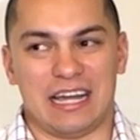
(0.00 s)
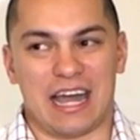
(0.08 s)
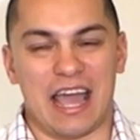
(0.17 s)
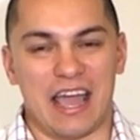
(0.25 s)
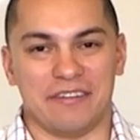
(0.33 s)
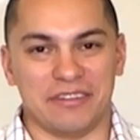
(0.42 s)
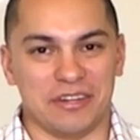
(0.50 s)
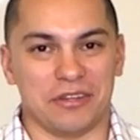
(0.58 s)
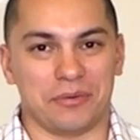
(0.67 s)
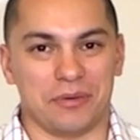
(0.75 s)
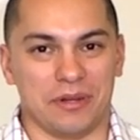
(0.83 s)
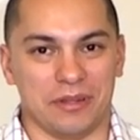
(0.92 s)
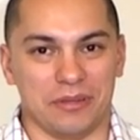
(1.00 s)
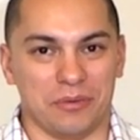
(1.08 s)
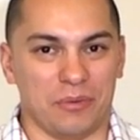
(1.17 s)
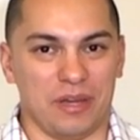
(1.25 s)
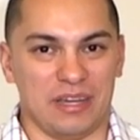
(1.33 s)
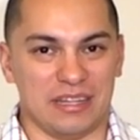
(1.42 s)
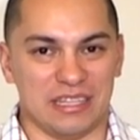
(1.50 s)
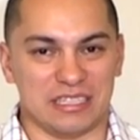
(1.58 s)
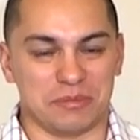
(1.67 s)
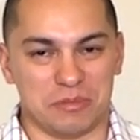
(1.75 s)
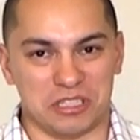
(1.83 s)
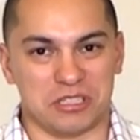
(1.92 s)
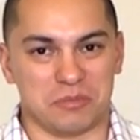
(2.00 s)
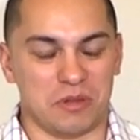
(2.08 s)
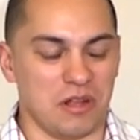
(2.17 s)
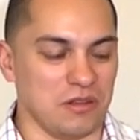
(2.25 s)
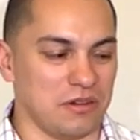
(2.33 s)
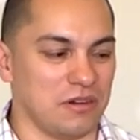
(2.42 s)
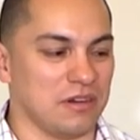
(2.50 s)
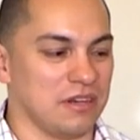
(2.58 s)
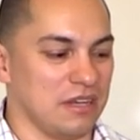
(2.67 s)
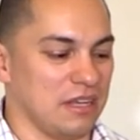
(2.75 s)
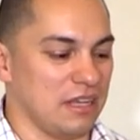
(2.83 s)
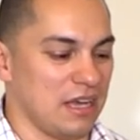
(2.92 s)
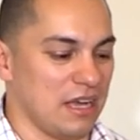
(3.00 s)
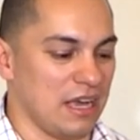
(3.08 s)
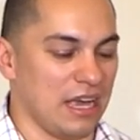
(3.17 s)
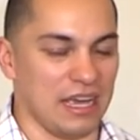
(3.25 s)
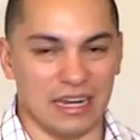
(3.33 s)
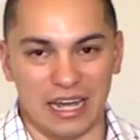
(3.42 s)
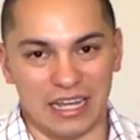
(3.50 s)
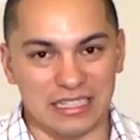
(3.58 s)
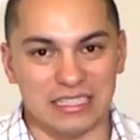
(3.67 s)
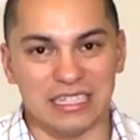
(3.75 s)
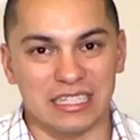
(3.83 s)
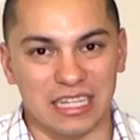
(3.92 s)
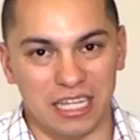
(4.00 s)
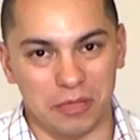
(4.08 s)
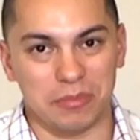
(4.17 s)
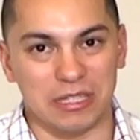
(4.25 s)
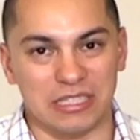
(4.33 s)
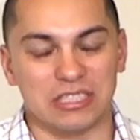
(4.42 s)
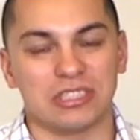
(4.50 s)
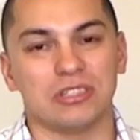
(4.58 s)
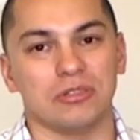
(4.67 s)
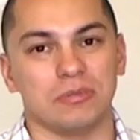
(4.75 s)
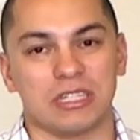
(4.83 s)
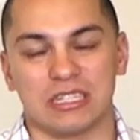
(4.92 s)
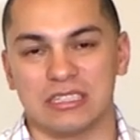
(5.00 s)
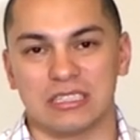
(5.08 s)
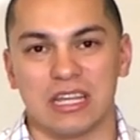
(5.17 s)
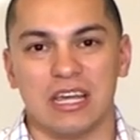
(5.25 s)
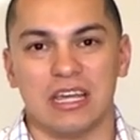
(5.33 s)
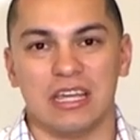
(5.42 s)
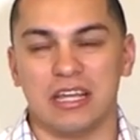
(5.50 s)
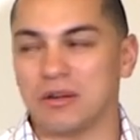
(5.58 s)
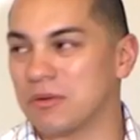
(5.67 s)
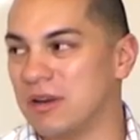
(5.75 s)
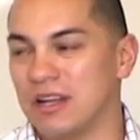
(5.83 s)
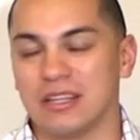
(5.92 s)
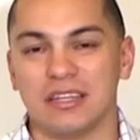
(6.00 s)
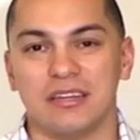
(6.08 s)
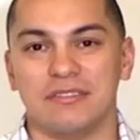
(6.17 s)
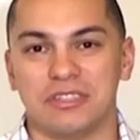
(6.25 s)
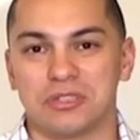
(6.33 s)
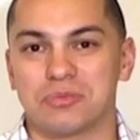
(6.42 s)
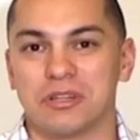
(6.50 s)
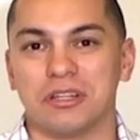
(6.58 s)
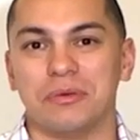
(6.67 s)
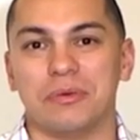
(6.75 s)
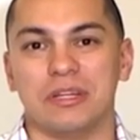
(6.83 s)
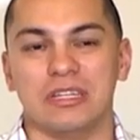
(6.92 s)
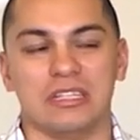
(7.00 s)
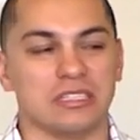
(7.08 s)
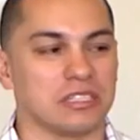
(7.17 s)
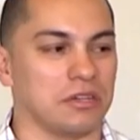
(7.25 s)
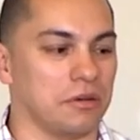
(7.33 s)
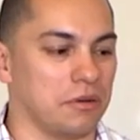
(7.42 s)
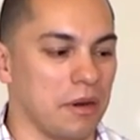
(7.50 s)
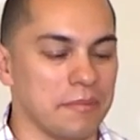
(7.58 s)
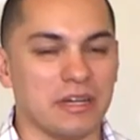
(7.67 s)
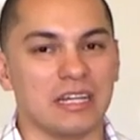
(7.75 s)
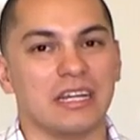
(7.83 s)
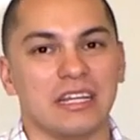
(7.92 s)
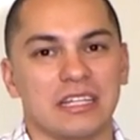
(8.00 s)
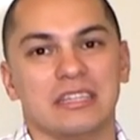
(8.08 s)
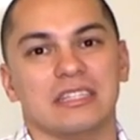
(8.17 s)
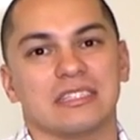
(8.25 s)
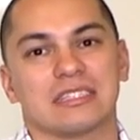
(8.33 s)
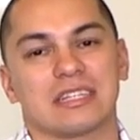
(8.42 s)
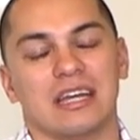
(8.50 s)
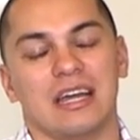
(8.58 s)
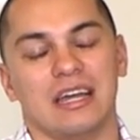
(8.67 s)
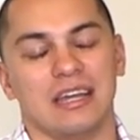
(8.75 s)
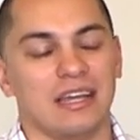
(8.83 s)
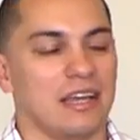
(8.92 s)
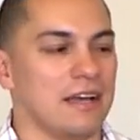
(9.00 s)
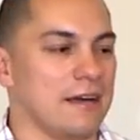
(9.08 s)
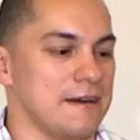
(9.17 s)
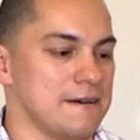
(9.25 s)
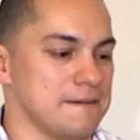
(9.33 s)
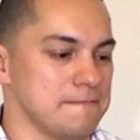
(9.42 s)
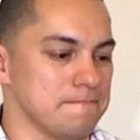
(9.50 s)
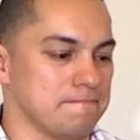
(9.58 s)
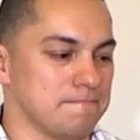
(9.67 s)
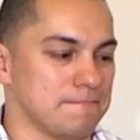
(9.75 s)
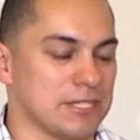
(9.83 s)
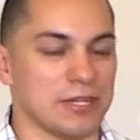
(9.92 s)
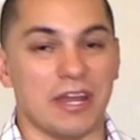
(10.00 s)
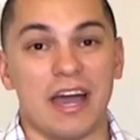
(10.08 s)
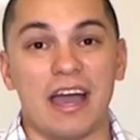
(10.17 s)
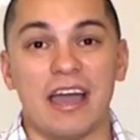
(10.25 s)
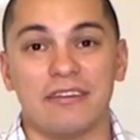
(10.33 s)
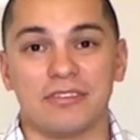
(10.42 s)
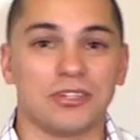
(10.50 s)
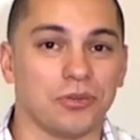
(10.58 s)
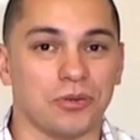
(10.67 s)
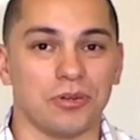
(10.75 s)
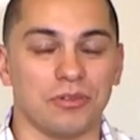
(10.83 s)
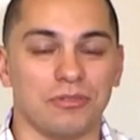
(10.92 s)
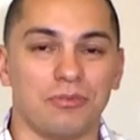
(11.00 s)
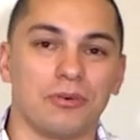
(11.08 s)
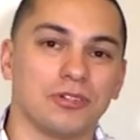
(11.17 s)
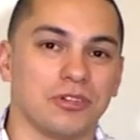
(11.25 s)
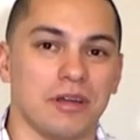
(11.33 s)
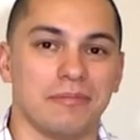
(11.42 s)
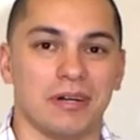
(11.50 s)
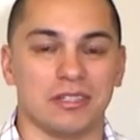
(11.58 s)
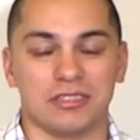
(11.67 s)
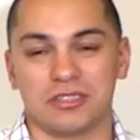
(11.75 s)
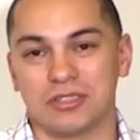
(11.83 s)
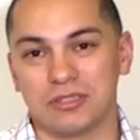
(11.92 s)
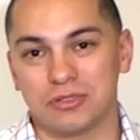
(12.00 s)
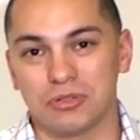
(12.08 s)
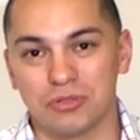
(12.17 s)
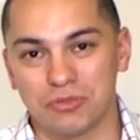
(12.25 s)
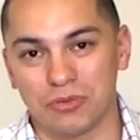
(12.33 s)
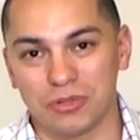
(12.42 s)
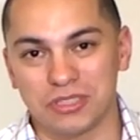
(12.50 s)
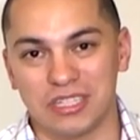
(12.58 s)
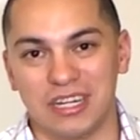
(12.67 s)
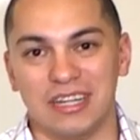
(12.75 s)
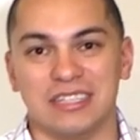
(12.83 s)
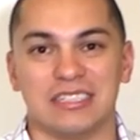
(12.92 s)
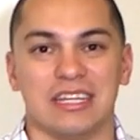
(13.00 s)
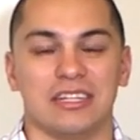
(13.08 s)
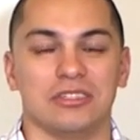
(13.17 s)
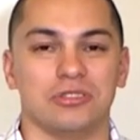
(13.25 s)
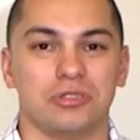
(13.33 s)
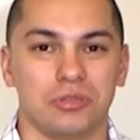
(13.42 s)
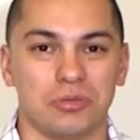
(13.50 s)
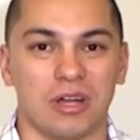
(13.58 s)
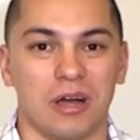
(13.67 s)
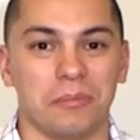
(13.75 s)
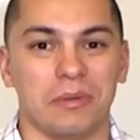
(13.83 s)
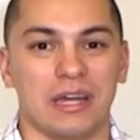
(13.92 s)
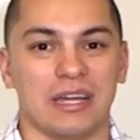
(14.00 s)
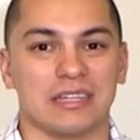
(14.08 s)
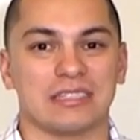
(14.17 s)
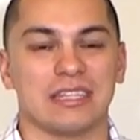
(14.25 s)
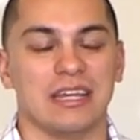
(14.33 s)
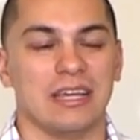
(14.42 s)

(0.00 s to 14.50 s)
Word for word: I have another one on the way that's much smaller. And I intend to keep this too, because here where I live, it's really windy, so I'm gonna need this guy. Um, so now I have a total of four tripods, two full size and two compacts.